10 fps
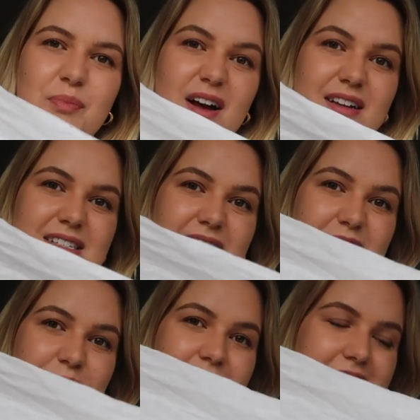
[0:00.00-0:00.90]
but I
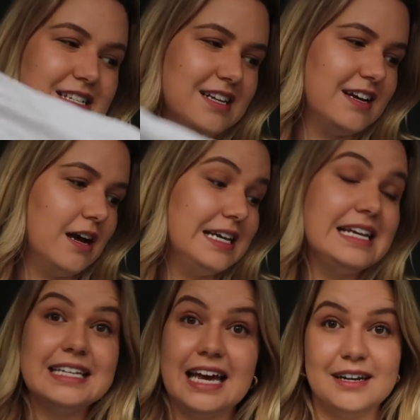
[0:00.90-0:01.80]
don't mind I, I need
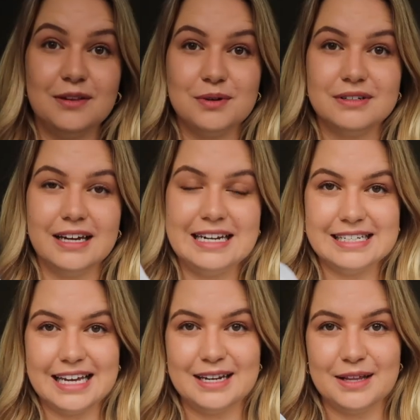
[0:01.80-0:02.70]
to get another one I need
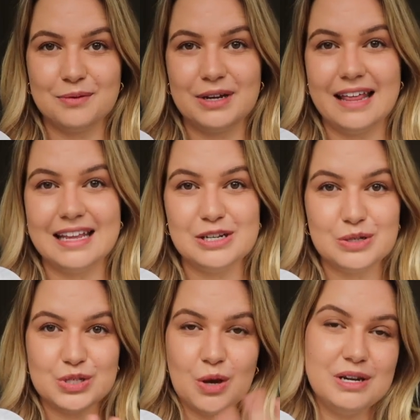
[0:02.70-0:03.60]
to get another one and they do
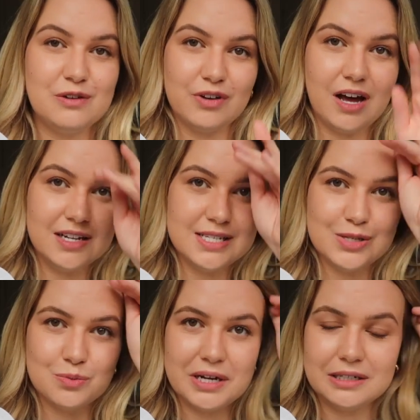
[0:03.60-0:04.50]
so many different colors
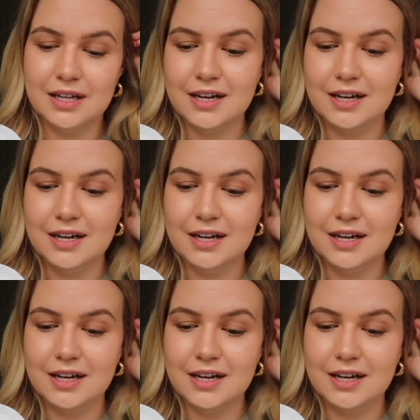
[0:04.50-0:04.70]
as well